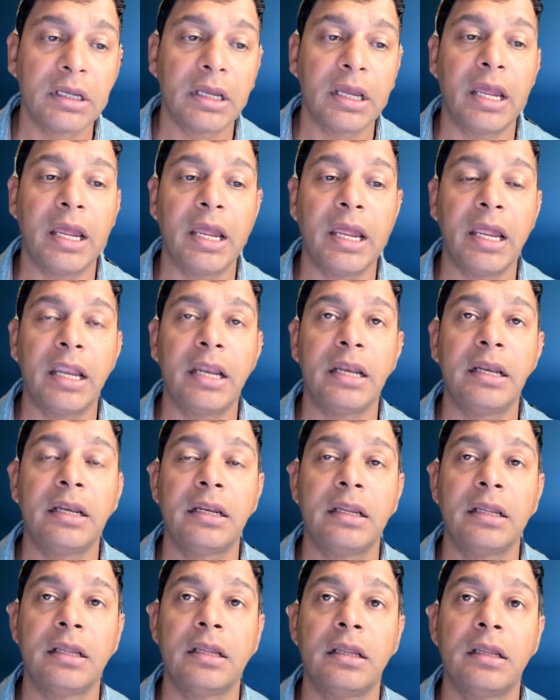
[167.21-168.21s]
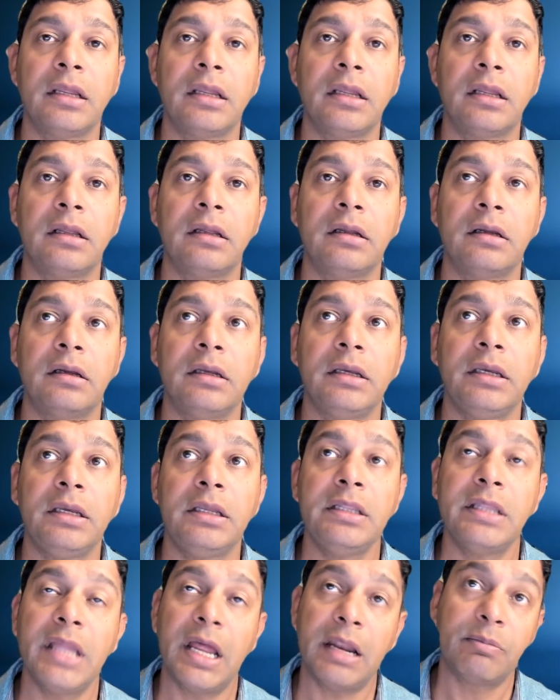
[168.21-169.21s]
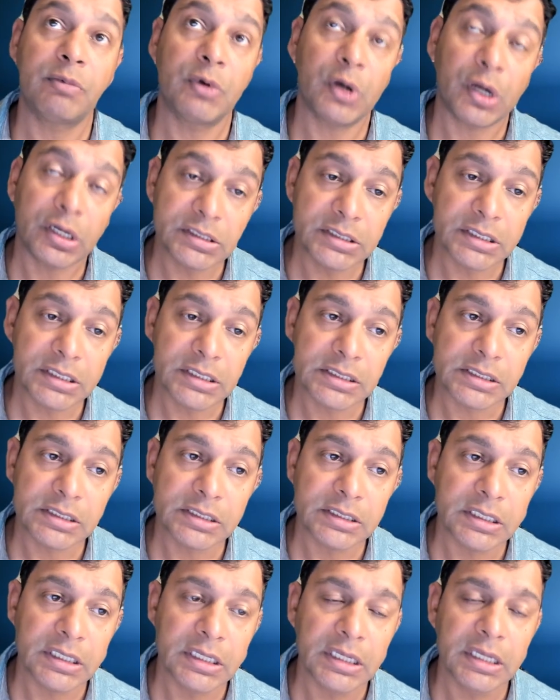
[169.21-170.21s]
and in that process,